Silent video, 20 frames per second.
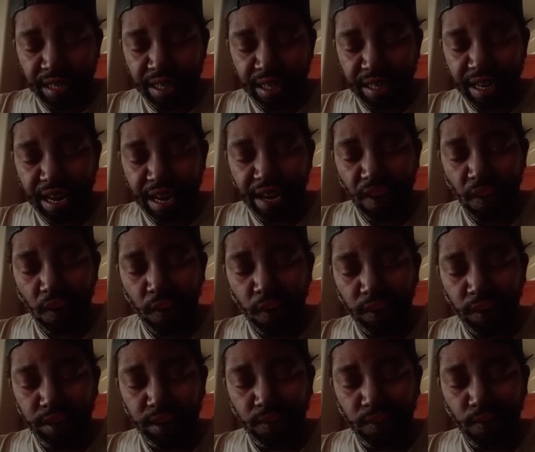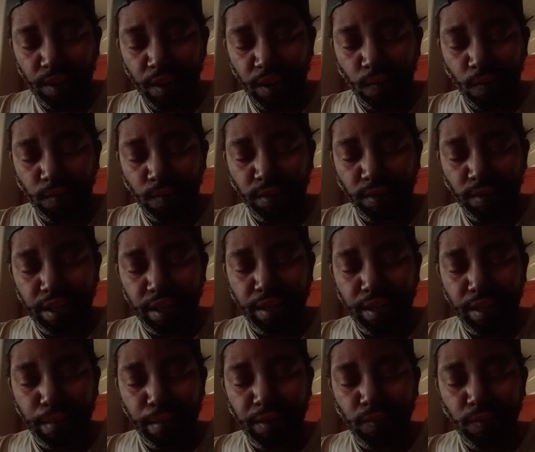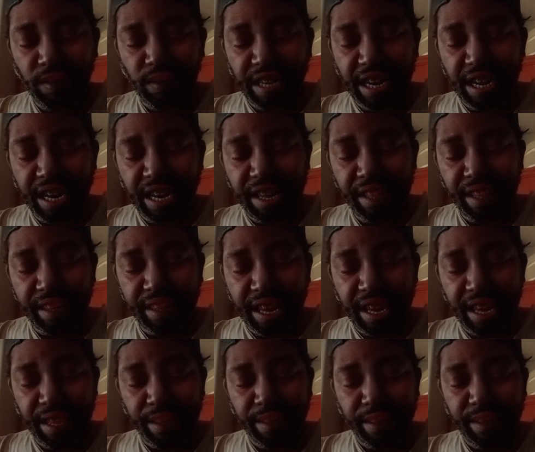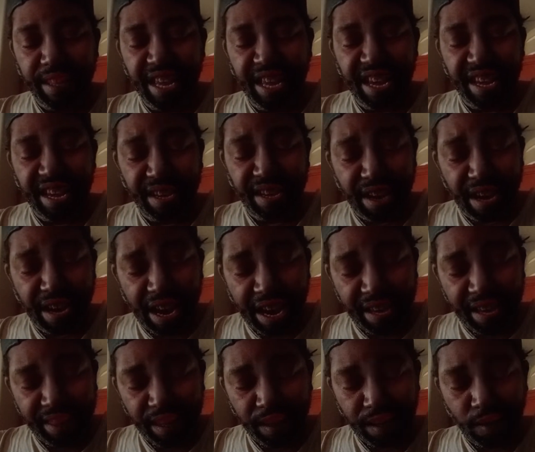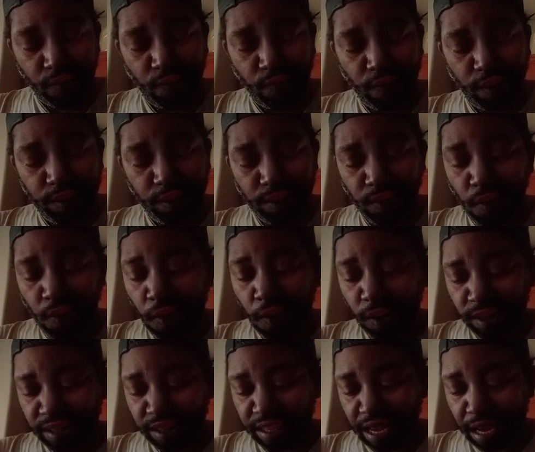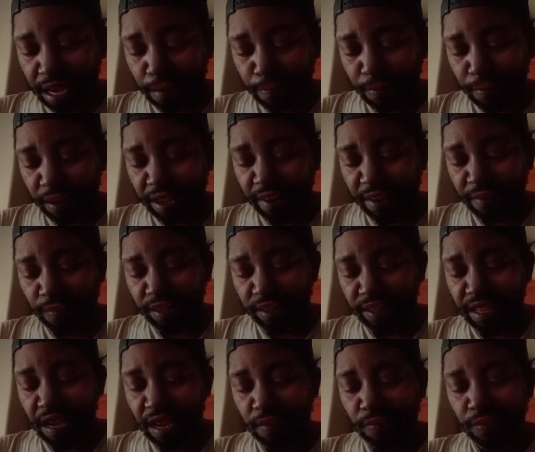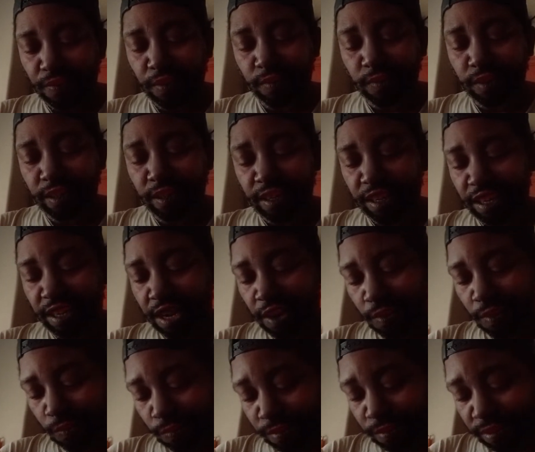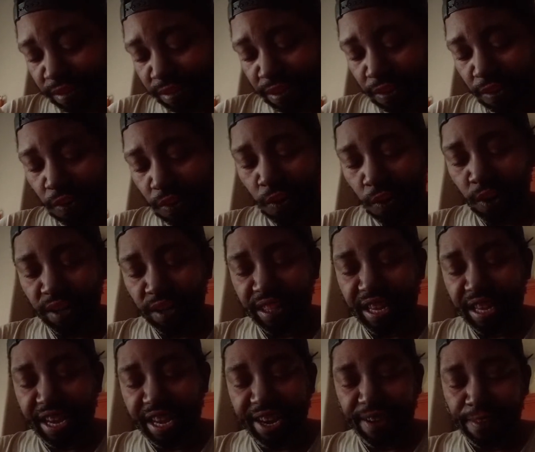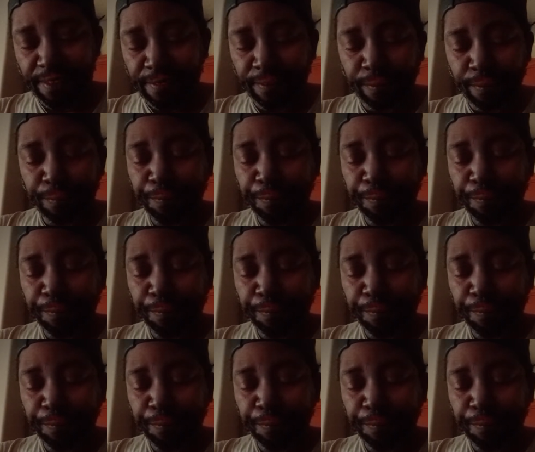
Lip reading: They also used WJCZ as its first call sign, but it was never used on the air.